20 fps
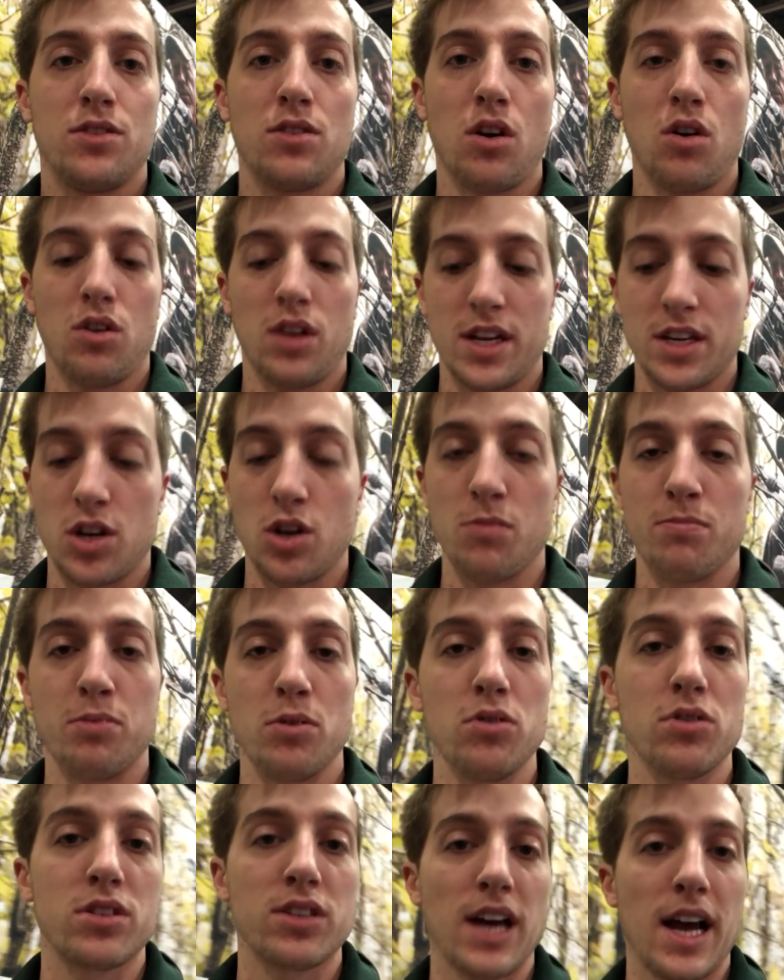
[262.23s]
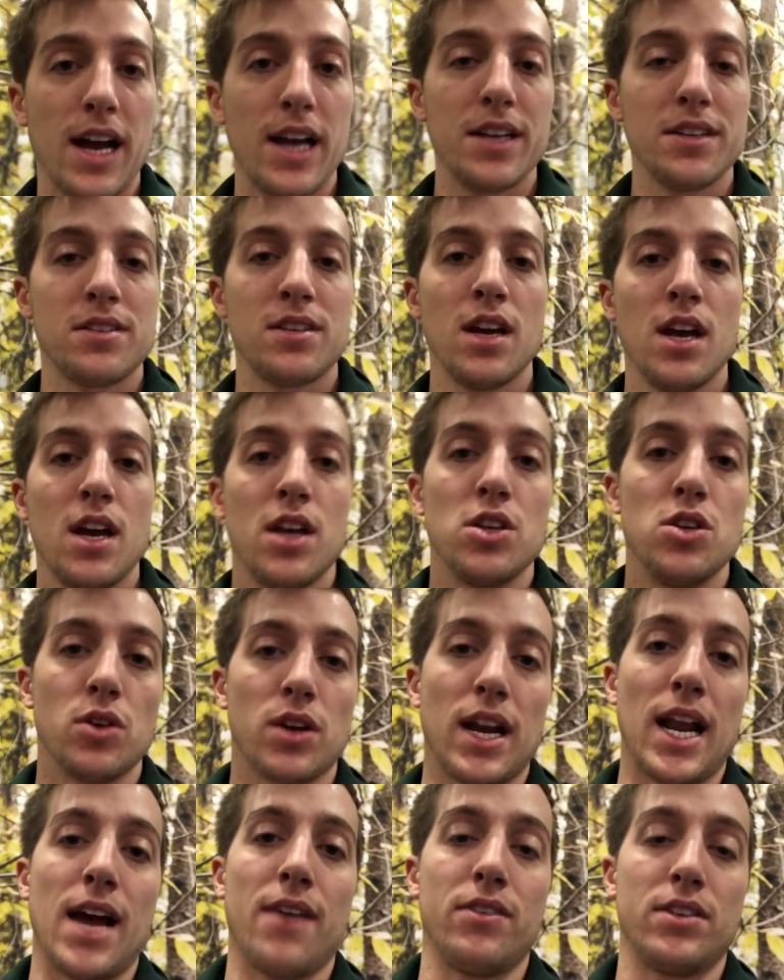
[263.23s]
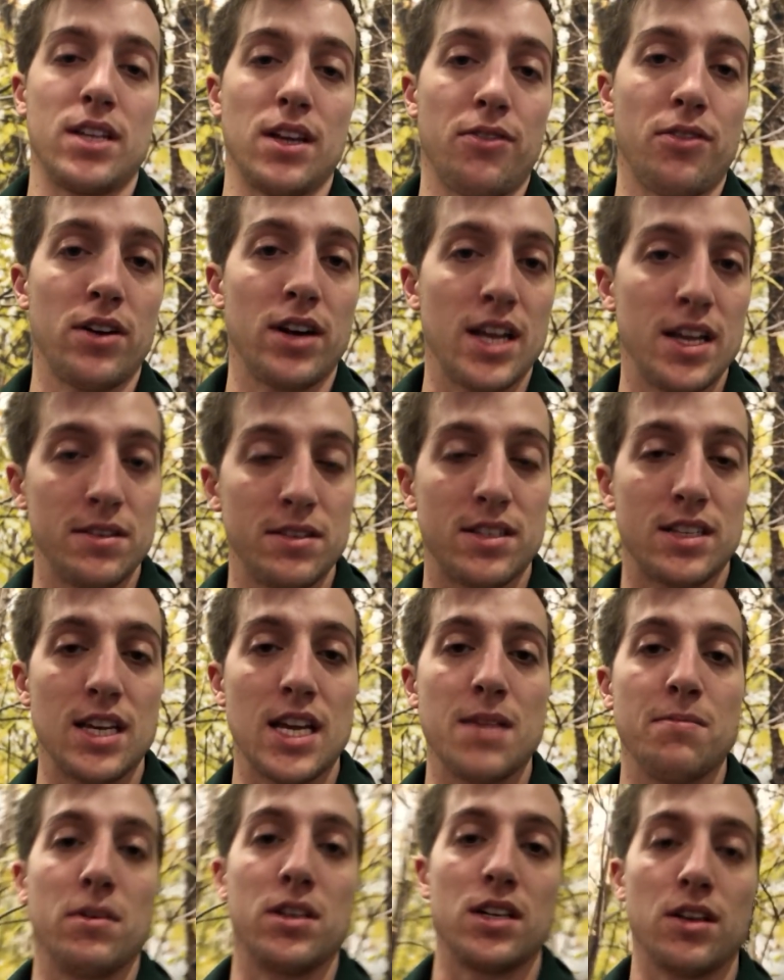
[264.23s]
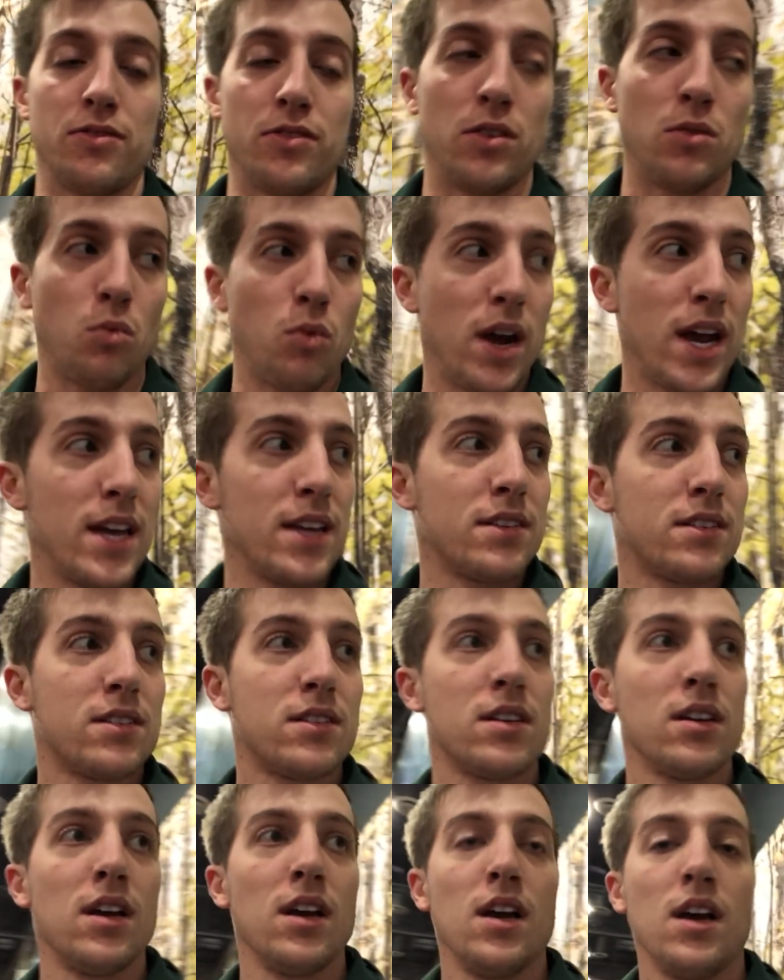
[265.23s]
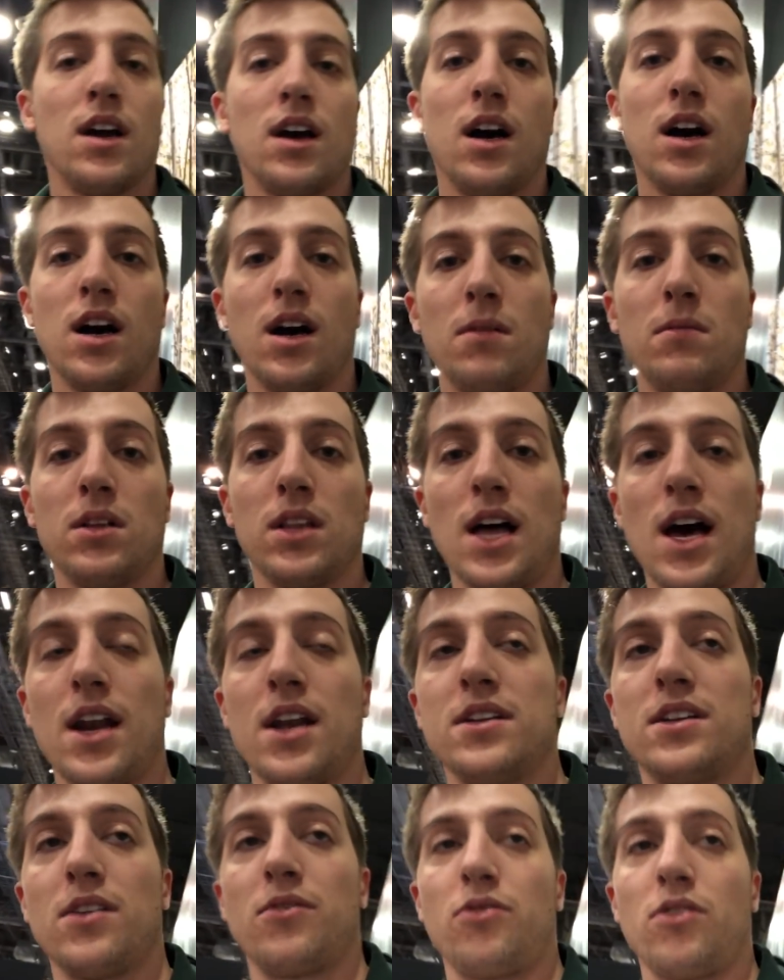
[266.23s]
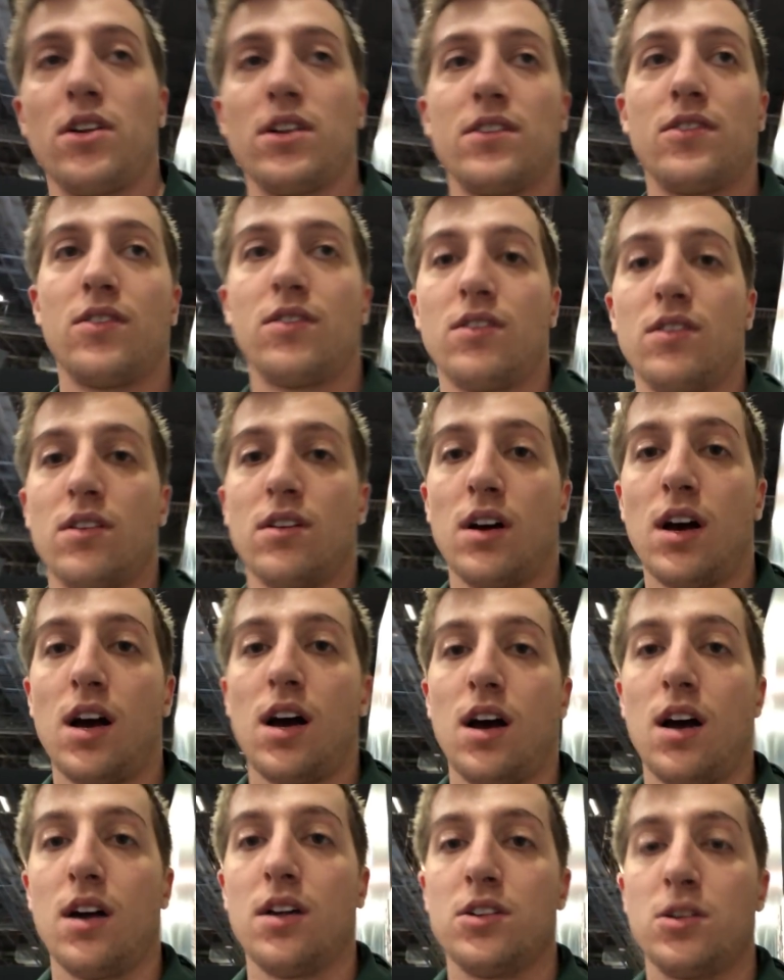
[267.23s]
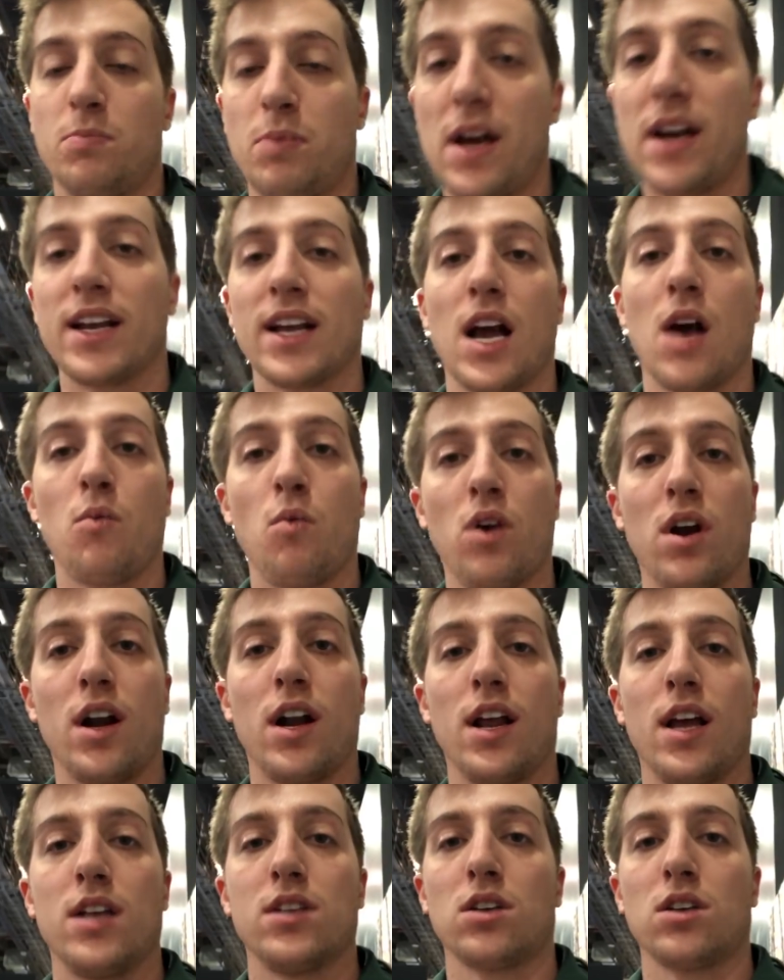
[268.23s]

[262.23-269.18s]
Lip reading: So, like, your boot size, you can have a different inseam, a different waist, a lot of different, depending on what it